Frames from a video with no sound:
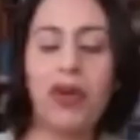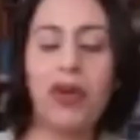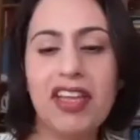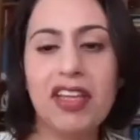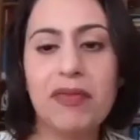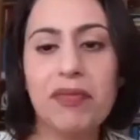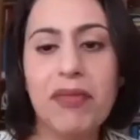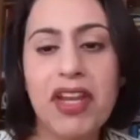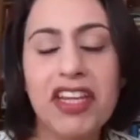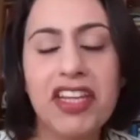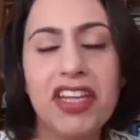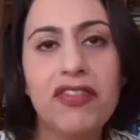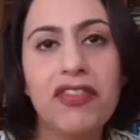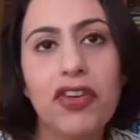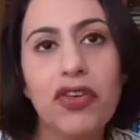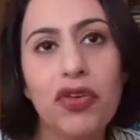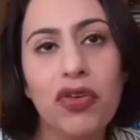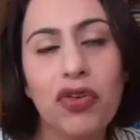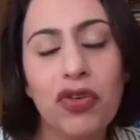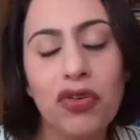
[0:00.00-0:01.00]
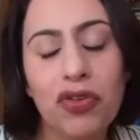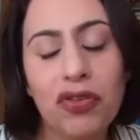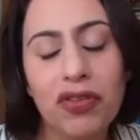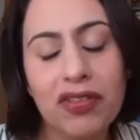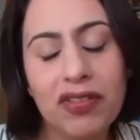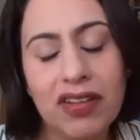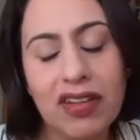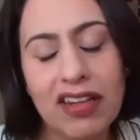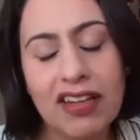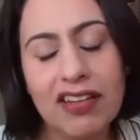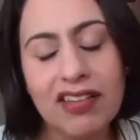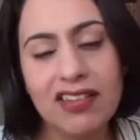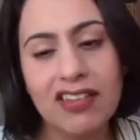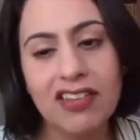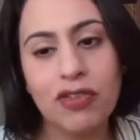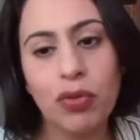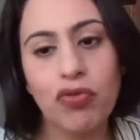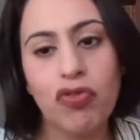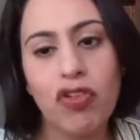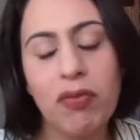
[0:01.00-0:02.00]
many of your listeners
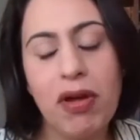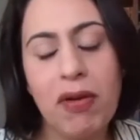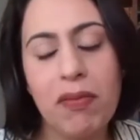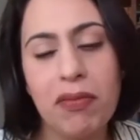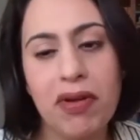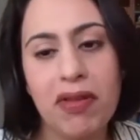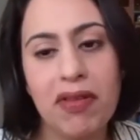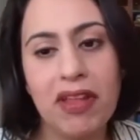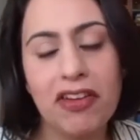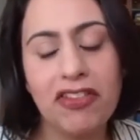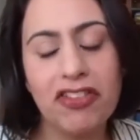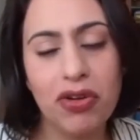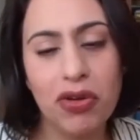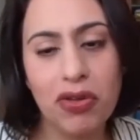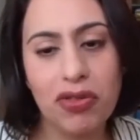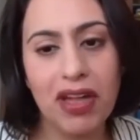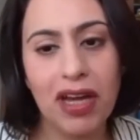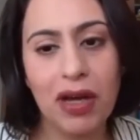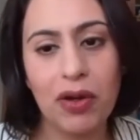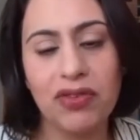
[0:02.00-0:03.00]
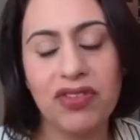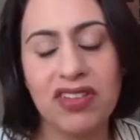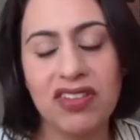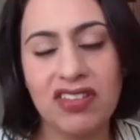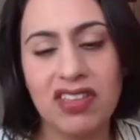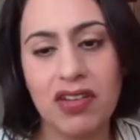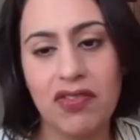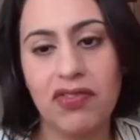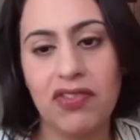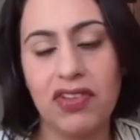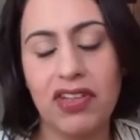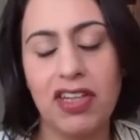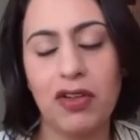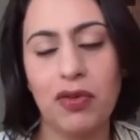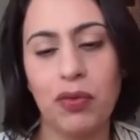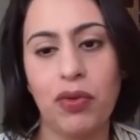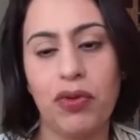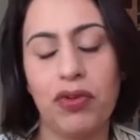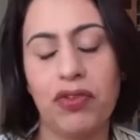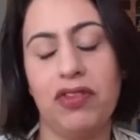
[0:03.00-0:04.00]
will remember that 2017
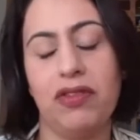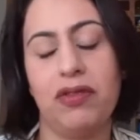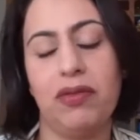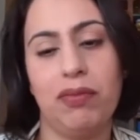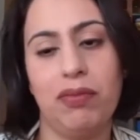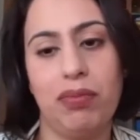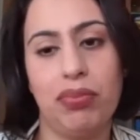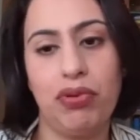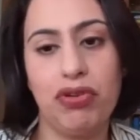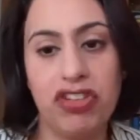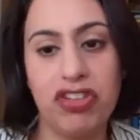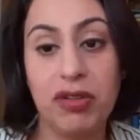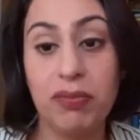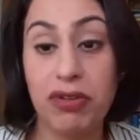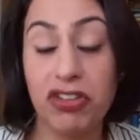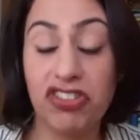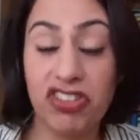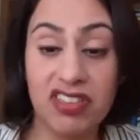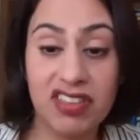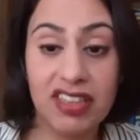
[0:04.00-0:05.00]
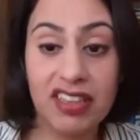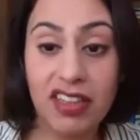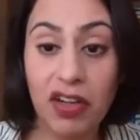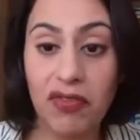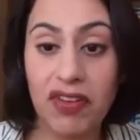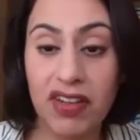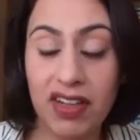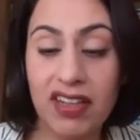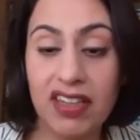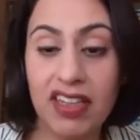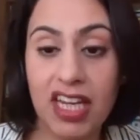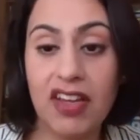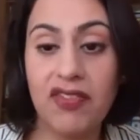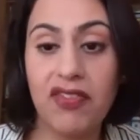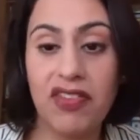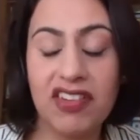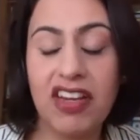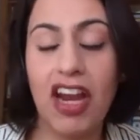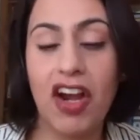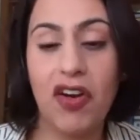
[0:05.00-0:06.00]
was pretty much a significant year for
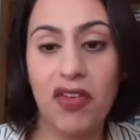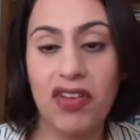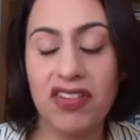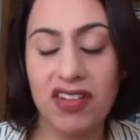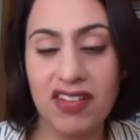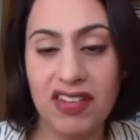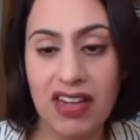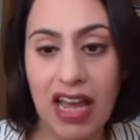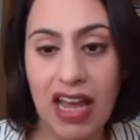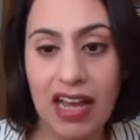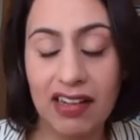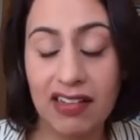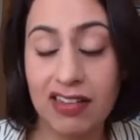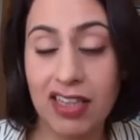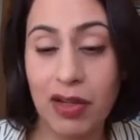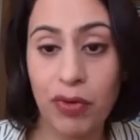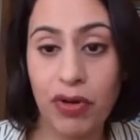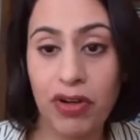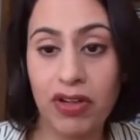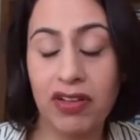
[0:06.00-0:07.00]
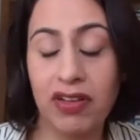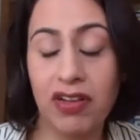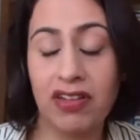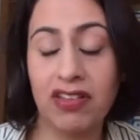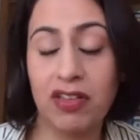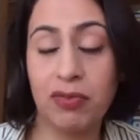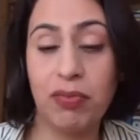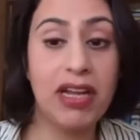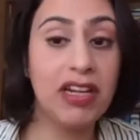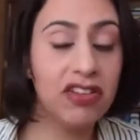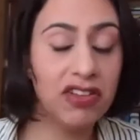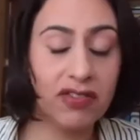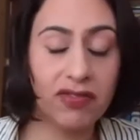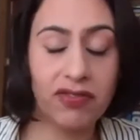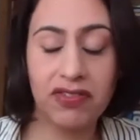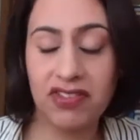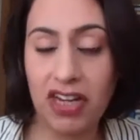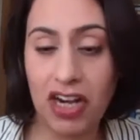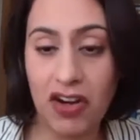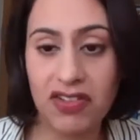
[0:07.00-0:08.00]
terrorist attacks. There were a spate
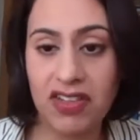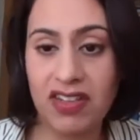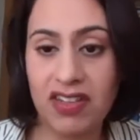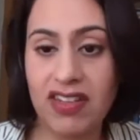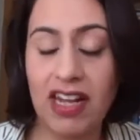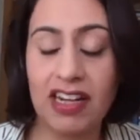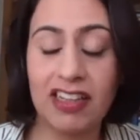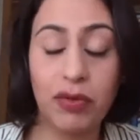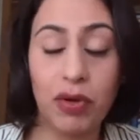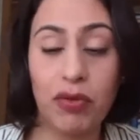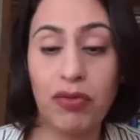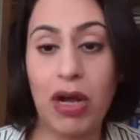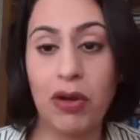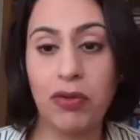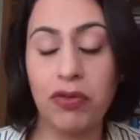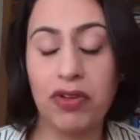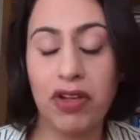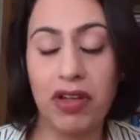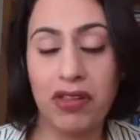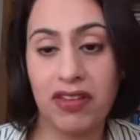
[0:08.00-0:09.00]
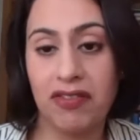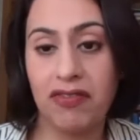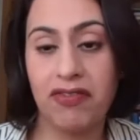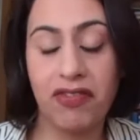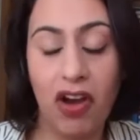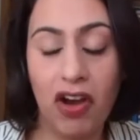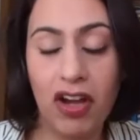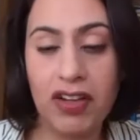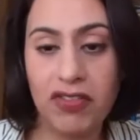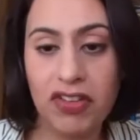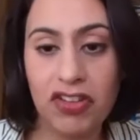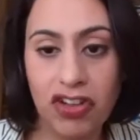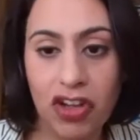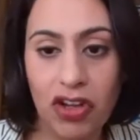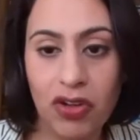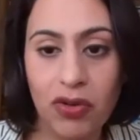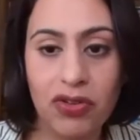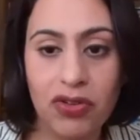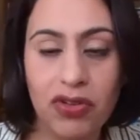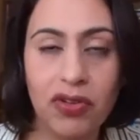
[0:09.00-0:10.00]
of terrorist attacks of around, I think, 5 in
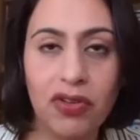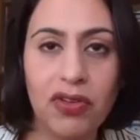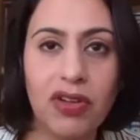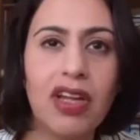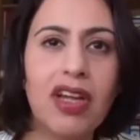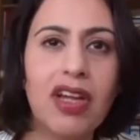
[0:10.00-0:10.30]
total.